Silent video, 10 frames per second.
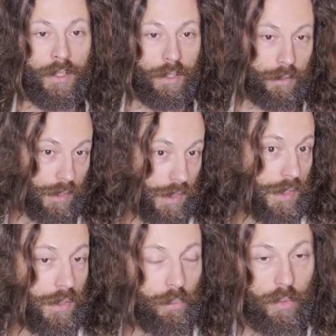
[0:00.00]
And this
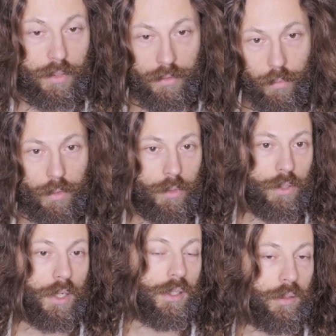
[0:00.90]
is important when we're
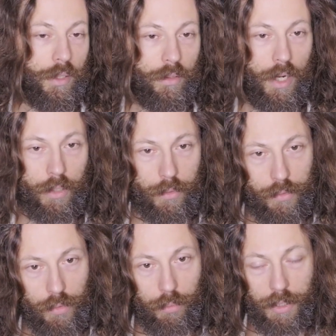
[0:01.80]
talking about Angra
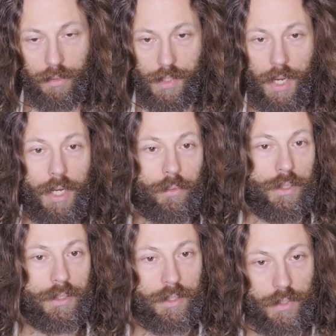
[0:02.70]
too, because Angra
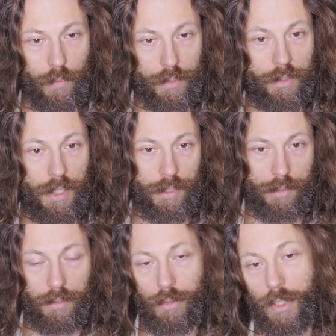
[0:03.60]
deals with things
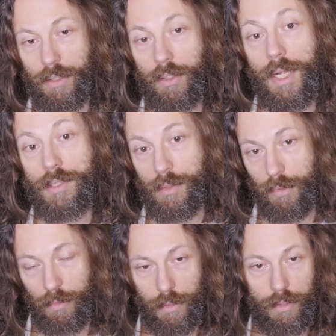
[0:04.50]
that are
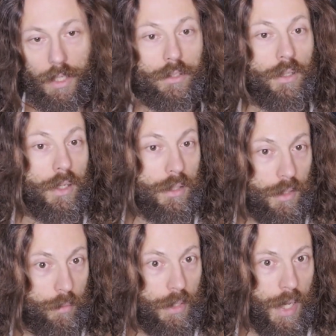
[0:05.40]
recognizable. We're not talking
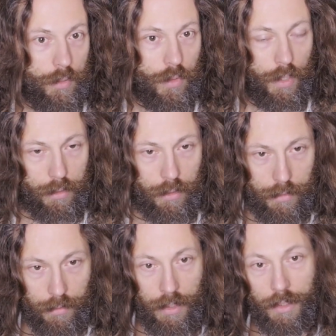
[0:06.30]
about abstract art.